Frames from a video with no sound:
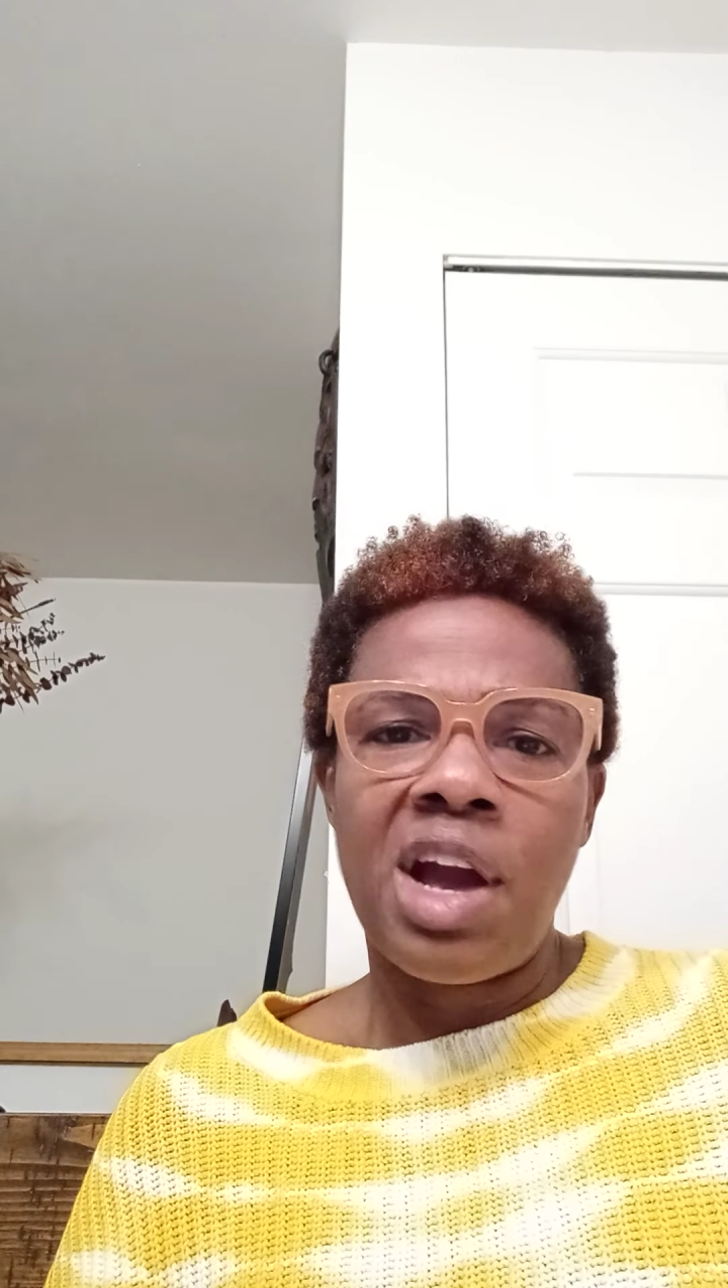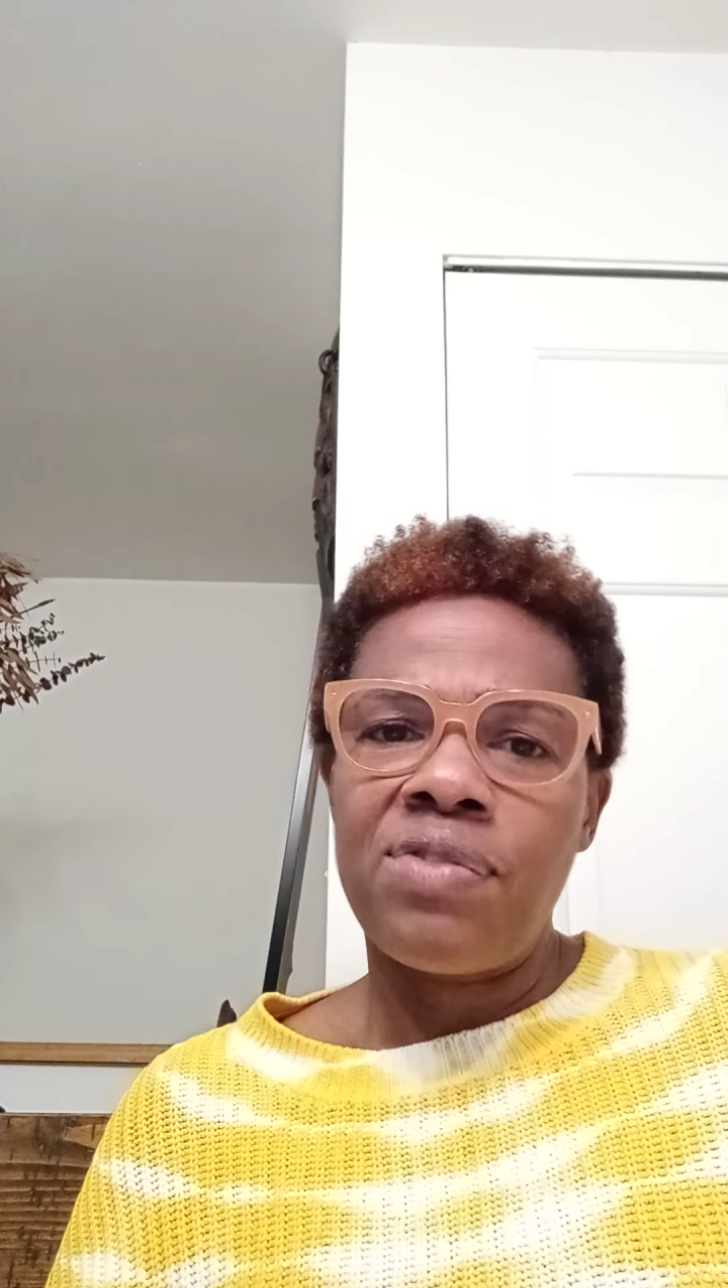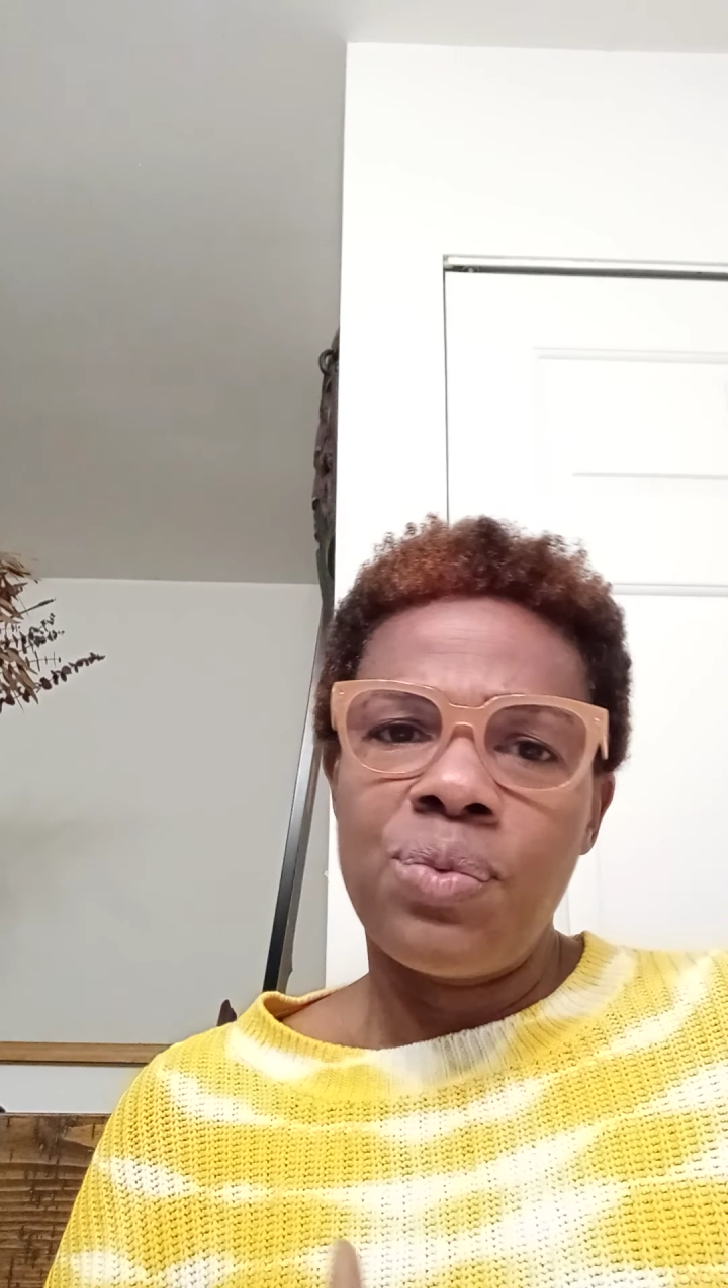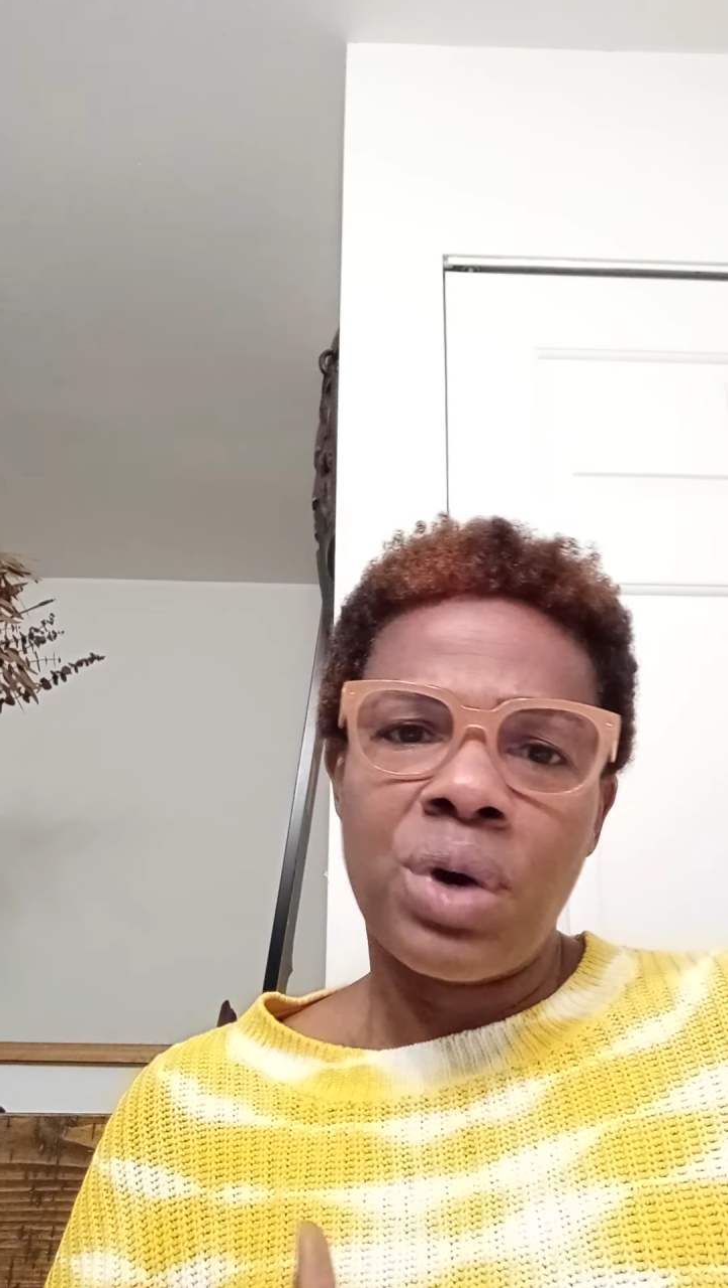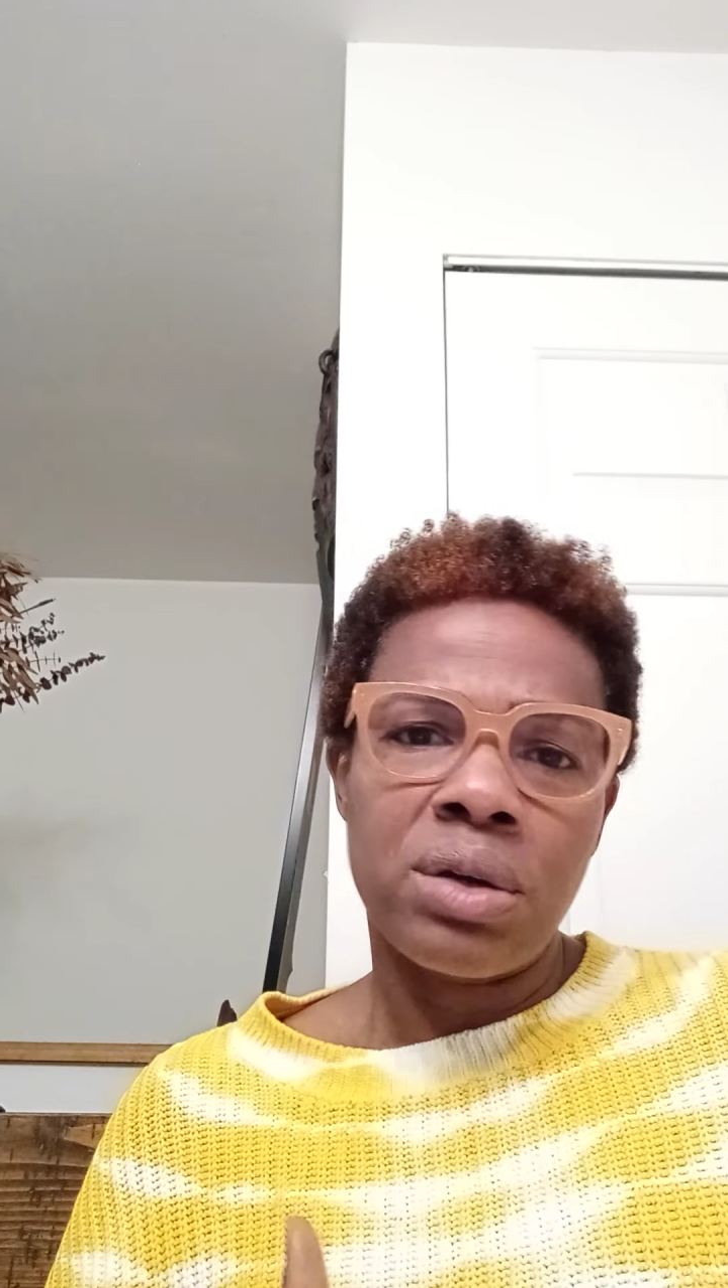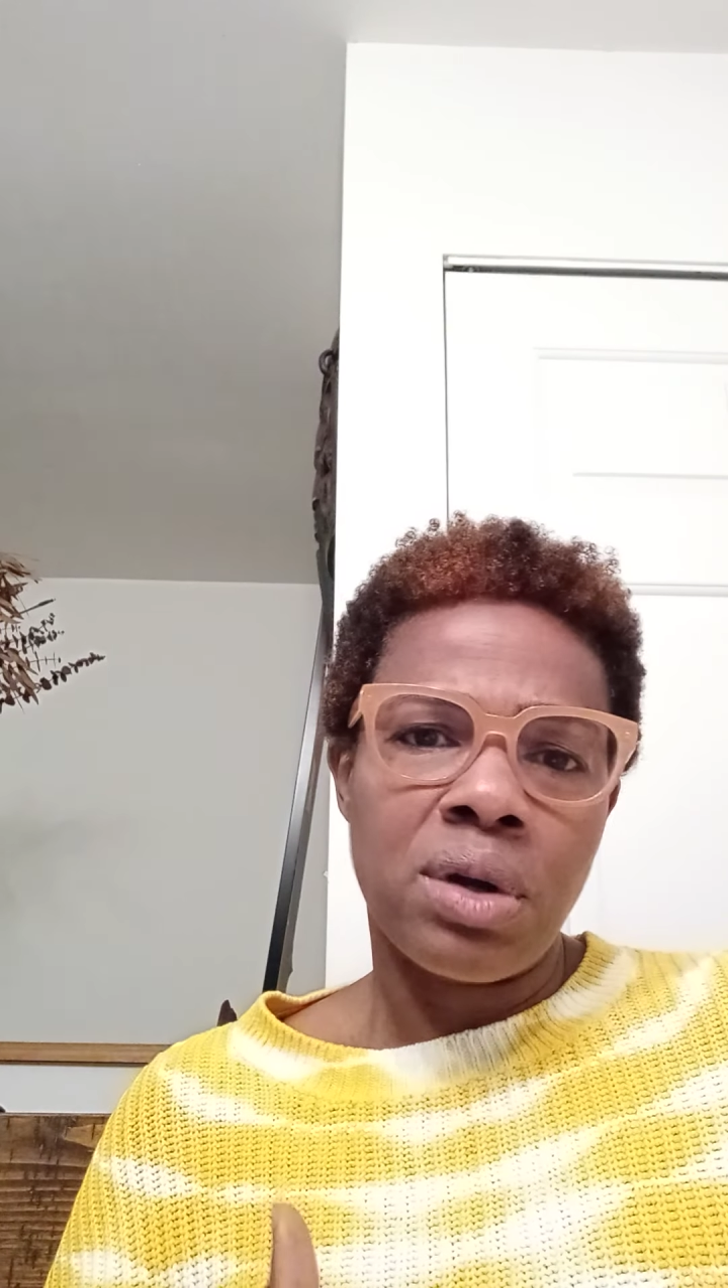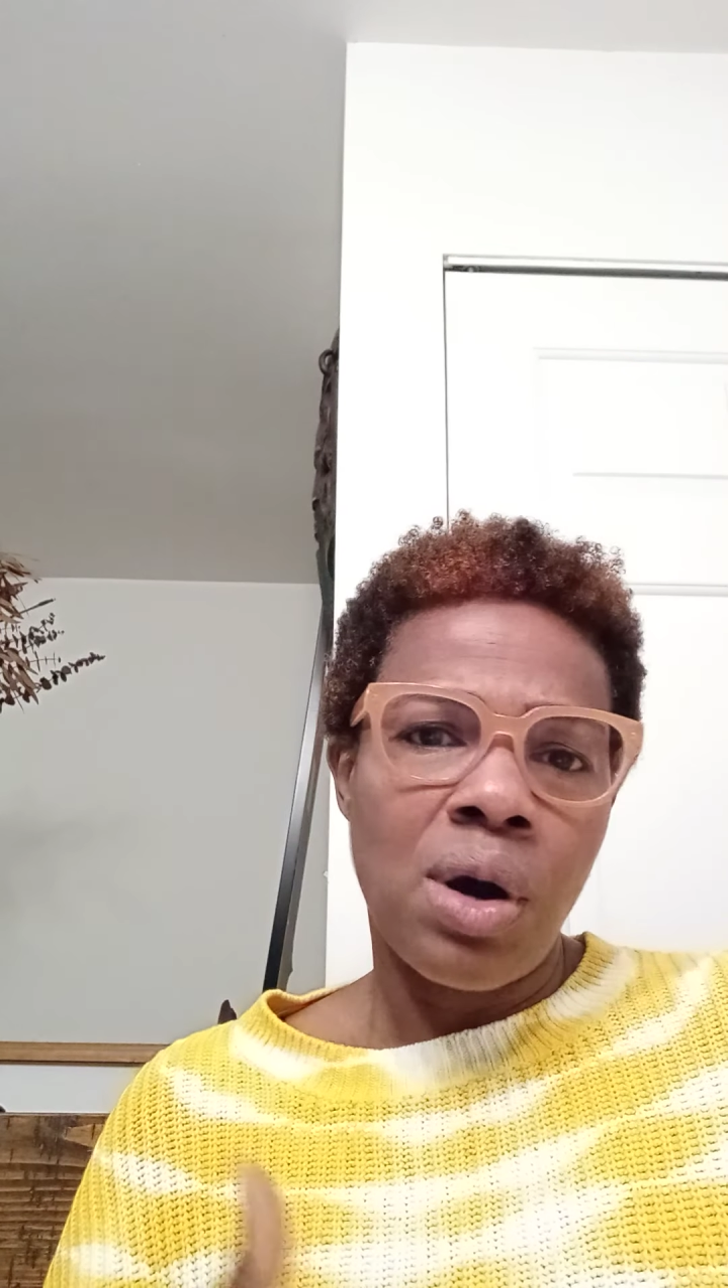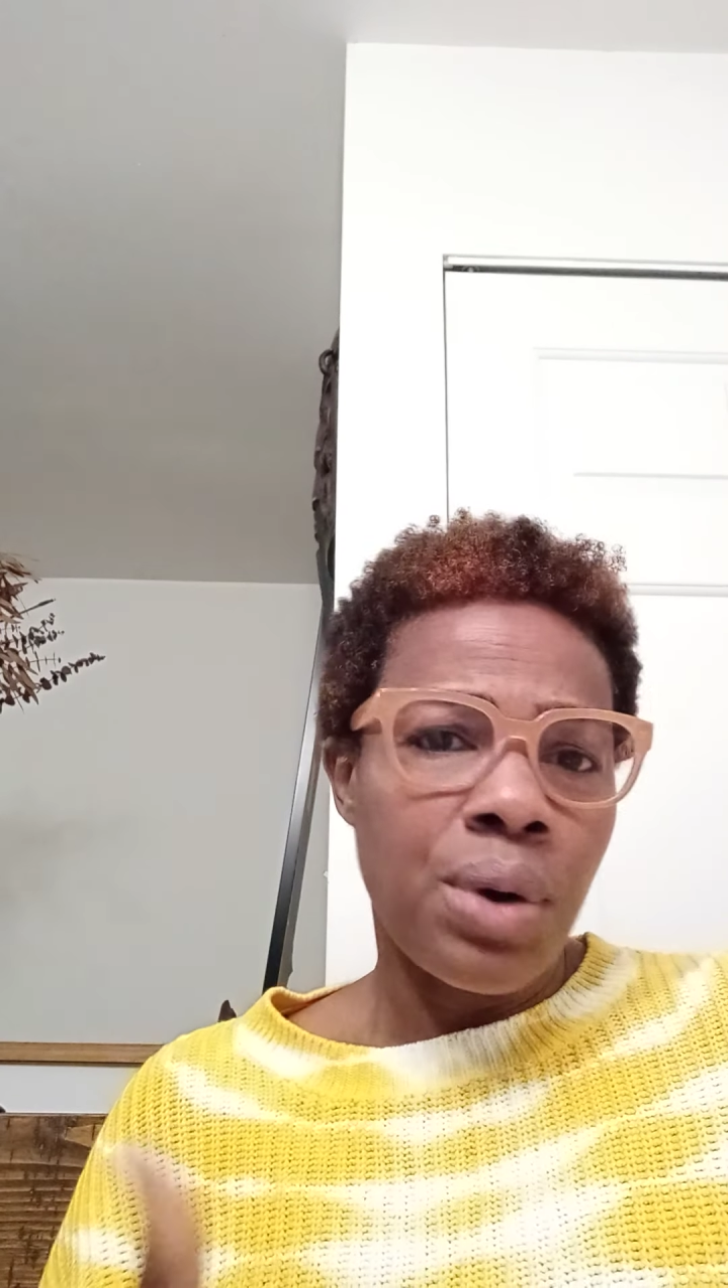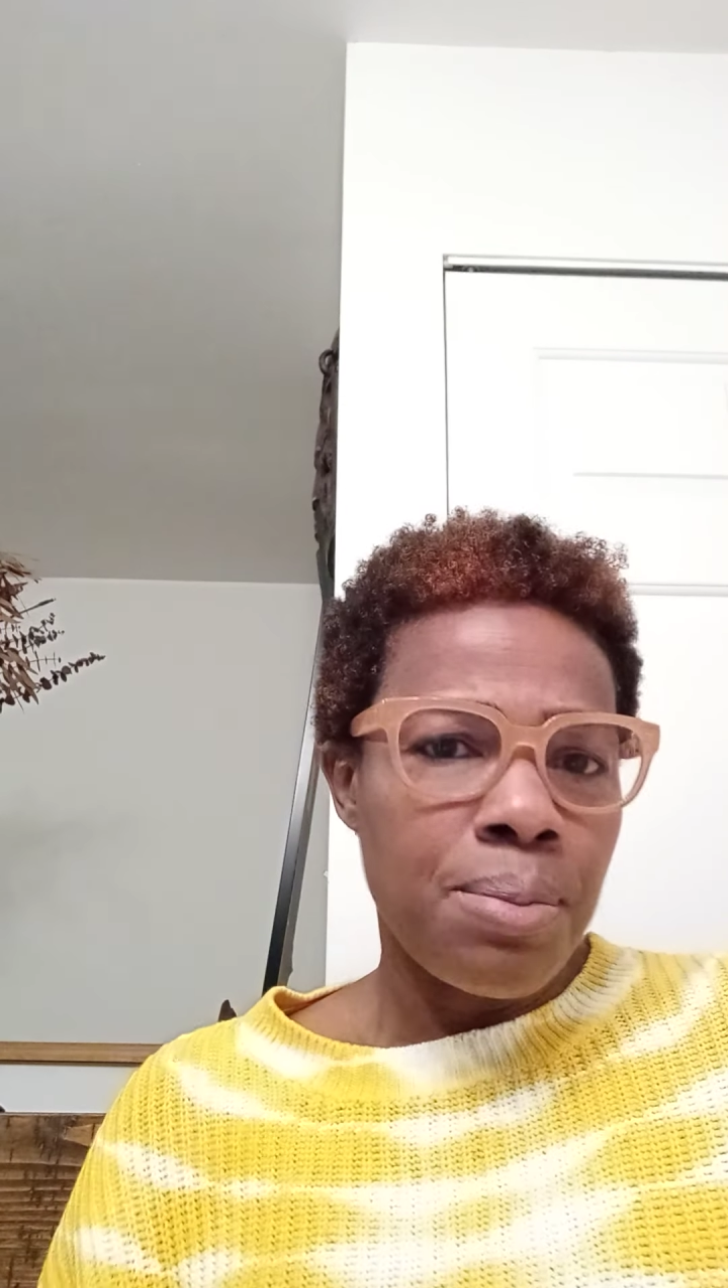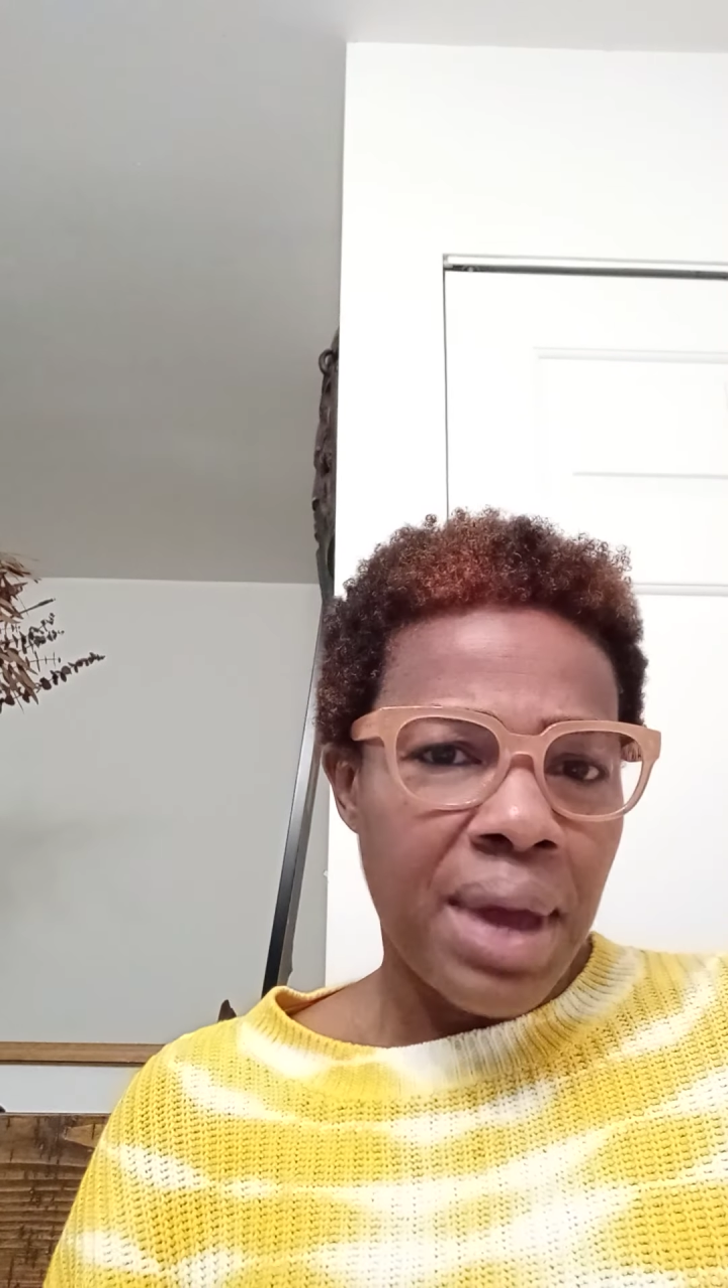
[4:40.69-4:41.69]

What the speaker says: everyone going